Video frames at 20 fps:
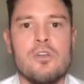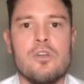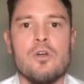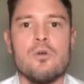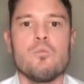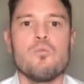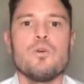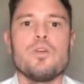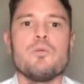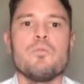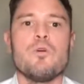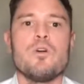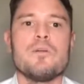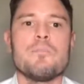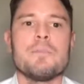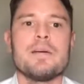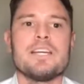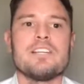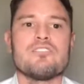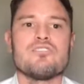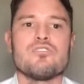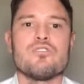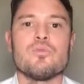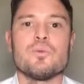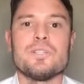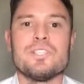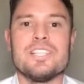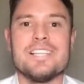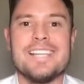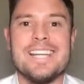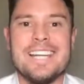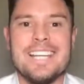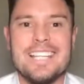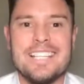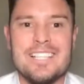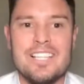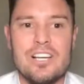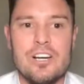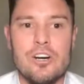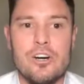We want to make sure when you get
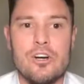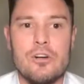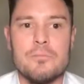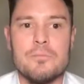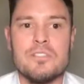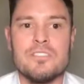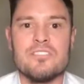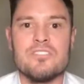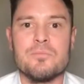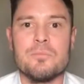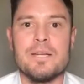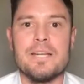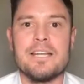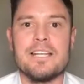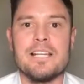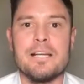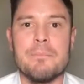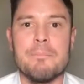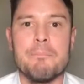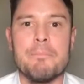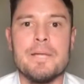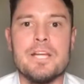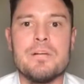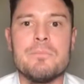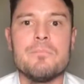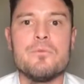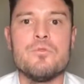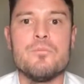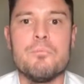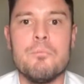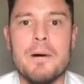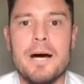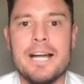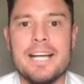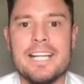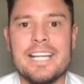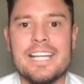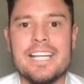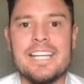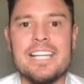in the home, you're spending minimal
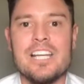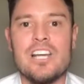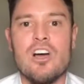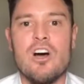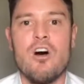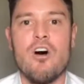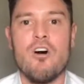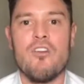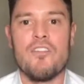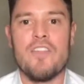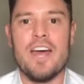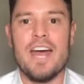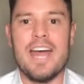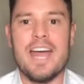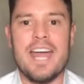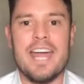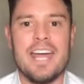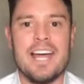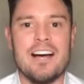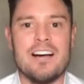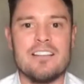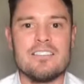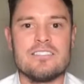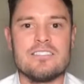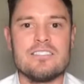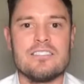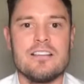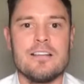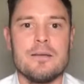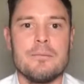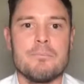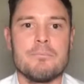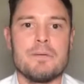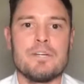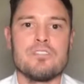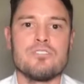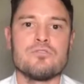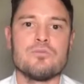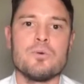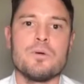money on that house,
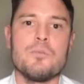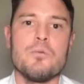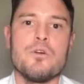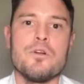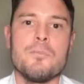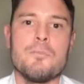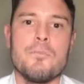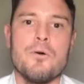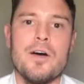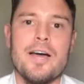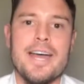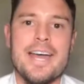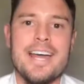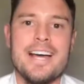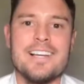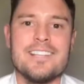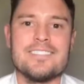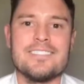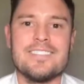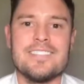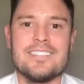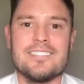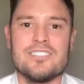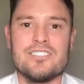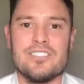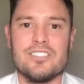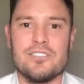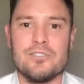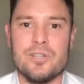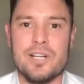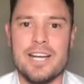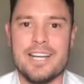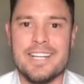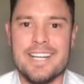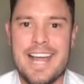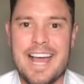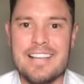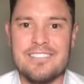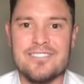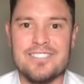because we want to buy a house to create an
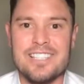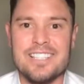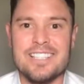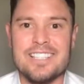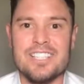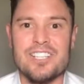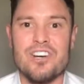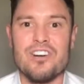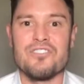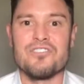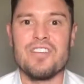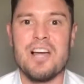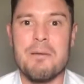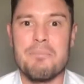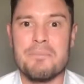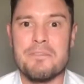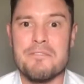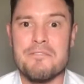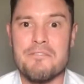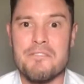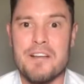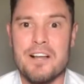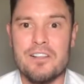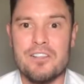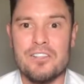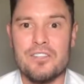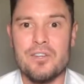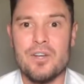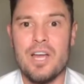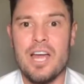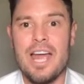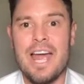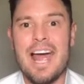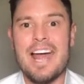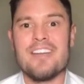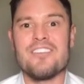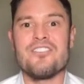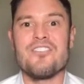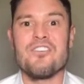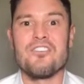asset that goes up in value
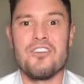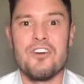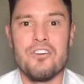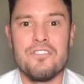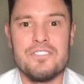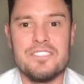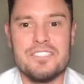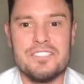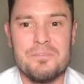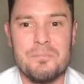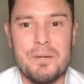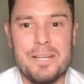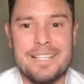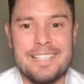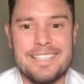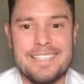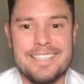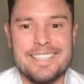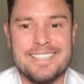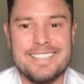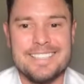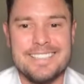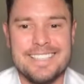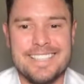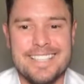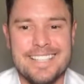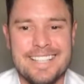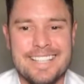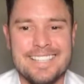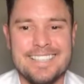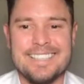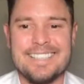and not overspend at the start.